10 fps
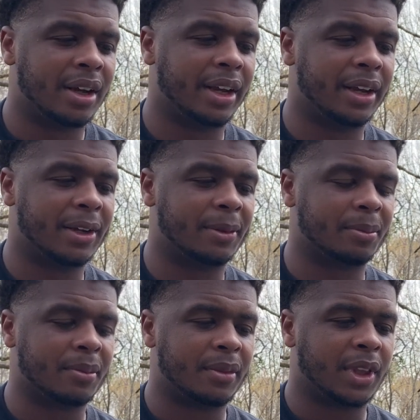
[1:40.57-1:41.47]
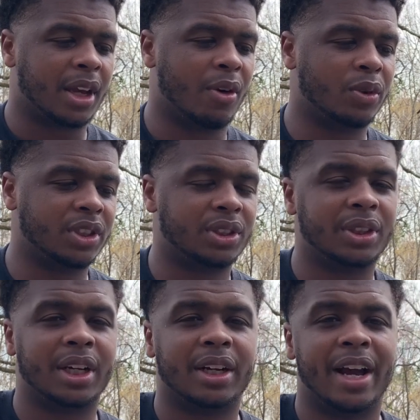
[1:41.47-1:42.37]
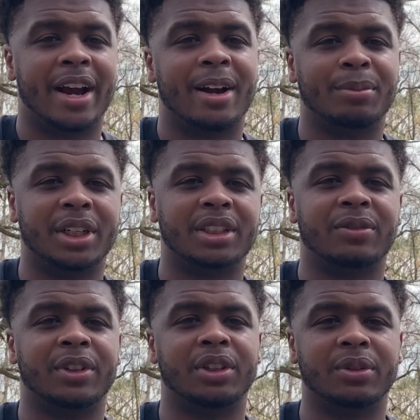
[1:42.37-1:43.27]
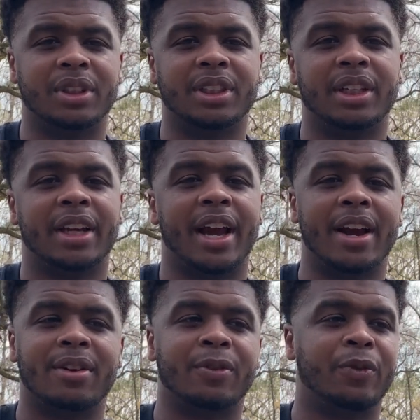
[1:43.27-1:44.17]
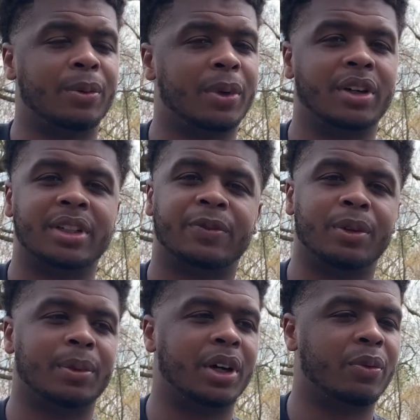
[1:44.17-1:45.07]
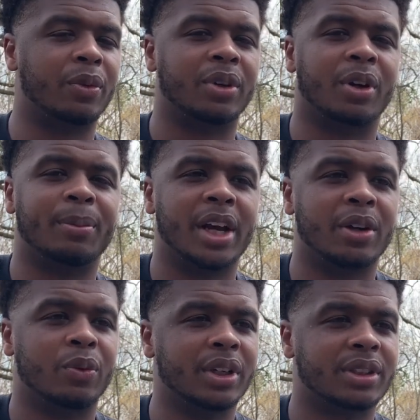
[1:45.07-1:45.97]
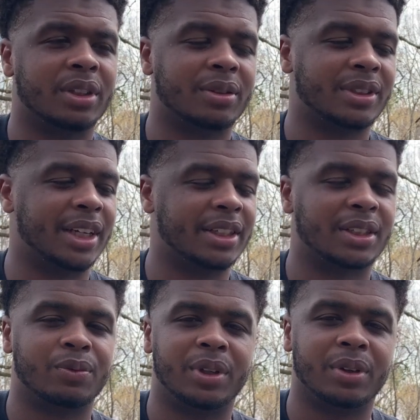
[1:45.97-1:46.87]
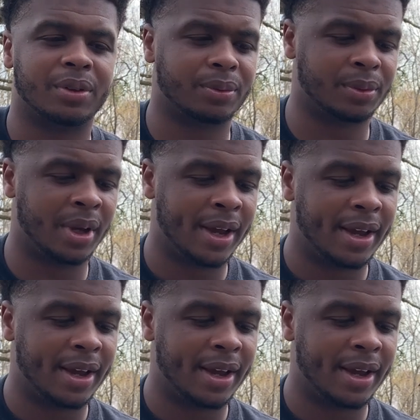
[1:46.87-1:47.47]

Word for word: And I want to show y'all how much of a unity and how football is football no matter what circumstances we go through.